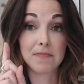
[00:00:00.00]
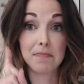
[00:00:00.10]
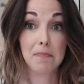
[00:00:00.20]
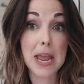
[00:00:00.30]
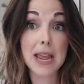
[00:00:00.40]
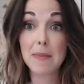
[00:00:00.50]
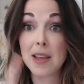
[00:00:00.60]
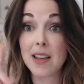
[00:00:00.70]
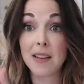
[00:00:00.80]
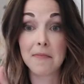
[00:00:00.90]

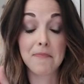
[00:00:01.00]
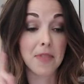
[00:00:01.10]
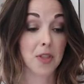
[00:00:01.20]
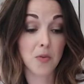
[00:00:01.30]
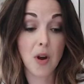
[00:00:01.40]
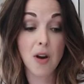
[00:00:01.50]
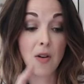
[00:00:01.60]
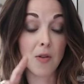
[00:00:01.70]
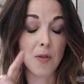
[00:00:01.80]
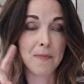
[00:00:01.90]
baby,
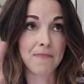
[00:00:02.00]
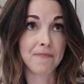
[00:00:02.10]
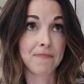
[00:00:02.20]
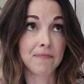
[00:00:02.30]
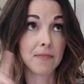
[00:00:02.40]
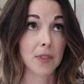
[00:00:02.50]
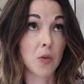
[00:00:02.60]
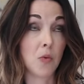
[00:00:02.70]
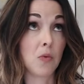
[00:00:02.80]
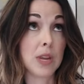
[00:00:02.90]
throw,
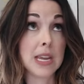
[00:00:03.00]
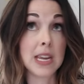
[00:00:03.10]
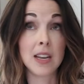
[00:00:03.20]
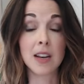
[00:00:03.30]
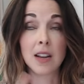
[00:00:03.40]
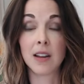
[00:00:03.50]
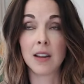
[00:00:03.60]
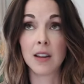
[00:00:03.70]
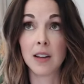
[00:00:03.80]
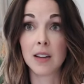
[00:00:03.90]
queen,
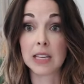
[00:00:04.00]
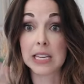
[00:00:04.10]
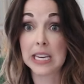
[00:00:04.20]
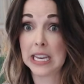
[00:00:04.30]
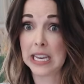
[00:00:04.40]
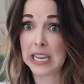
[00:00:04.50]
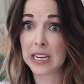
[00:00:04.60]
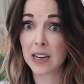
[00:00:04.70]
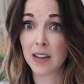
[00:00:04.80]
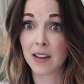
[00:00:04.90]

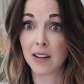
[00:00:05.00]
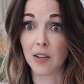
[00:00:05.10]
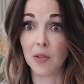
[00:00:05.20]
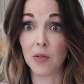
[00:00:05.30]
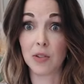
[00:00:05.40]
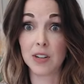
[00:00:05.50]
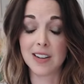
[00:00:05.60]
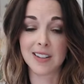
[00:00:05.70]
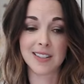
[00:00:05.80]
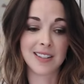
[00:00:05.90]
king. Oh,
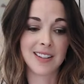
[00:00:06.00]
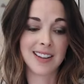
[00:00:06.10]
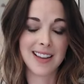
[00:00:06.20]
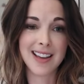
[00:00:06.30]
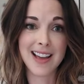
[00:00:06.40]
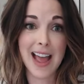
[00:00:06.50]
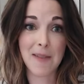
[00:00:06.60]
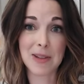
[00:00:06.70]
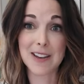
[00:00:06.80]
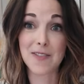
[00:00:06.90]
goodness. I
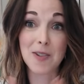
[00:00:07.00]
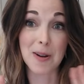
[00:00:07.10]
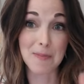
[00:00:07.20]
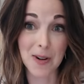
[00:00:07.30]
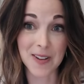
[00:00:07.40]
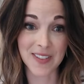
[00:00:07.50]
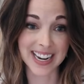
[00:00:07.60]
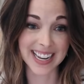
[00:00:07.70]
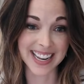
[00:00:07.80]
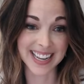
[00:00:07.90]
mean, if you are
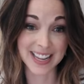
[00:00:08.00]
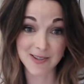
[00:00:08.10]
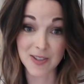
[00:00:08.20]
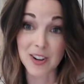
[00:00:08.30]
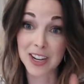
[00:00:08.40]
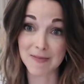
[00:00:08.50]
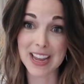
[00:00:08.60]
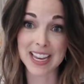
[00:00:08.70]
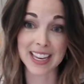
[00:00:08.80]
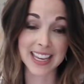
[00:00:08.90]
motivated, you could
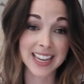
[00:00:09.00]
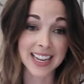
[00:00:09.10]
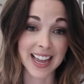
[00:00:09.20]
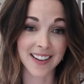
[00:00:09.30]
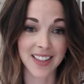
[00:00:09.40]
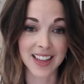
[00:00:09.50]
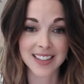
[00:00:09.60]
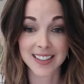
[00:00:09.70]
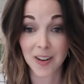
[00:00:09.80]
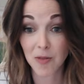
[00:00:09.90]
make a king out of
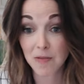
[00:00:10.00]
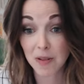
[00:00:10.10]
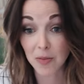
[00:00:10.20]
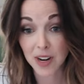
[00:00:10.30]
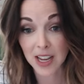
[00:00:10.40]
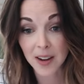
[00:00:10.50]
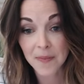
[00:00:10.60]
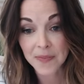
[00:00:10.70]
this. It would be pretty.